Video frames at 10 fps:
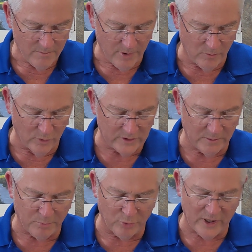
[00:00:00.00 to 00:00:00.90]
but with
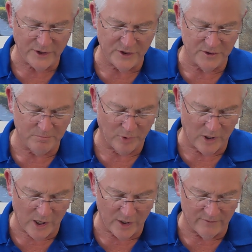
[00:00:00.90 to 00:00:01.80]
the precious
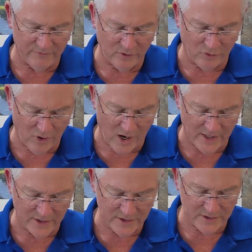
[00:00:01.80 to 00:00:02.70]
blood of
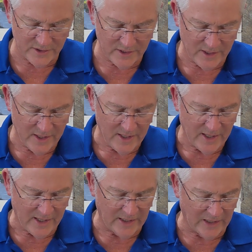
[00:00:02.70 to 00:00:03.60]
Christ,
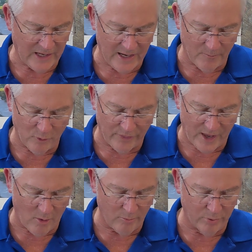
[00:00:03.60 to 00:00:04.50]
a lamb
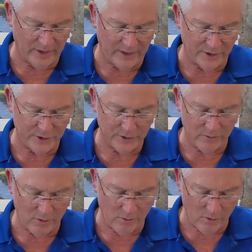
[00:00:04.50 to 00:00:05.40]
without blemish
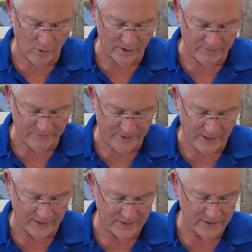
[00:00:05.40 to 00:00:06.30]
or
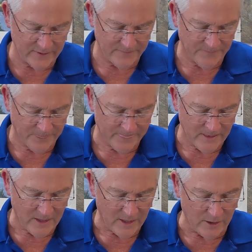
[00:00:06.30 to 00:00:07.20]
defect.
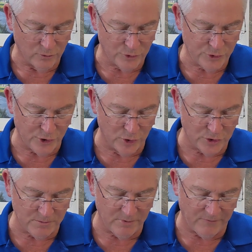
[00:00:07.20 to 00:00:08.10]
He was
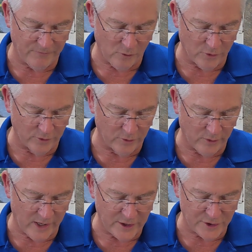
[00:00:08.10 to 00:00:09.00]
chosen before the
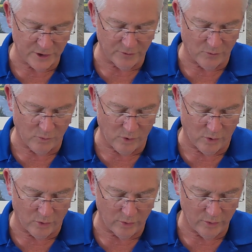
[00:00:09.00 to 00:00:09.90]
creation of the
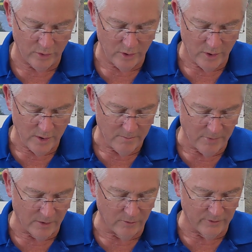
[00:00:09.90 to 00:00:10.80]
world,
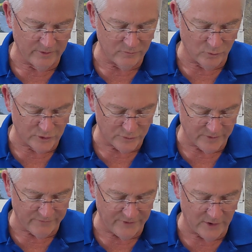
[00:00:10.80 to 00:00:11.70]
but was
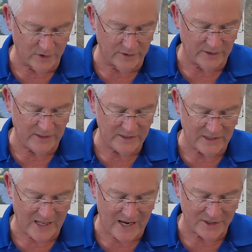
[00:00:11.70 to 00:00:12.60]
revealed in
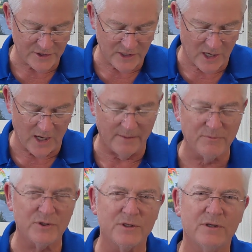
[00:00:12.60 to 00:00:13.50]
these last
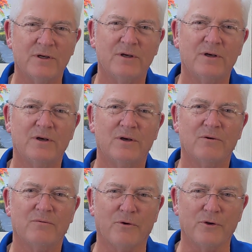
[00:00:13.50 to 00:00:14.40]
times
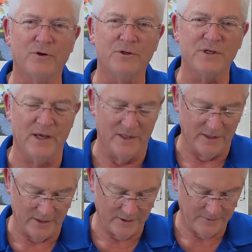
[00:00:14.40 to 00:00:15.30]
for your sake.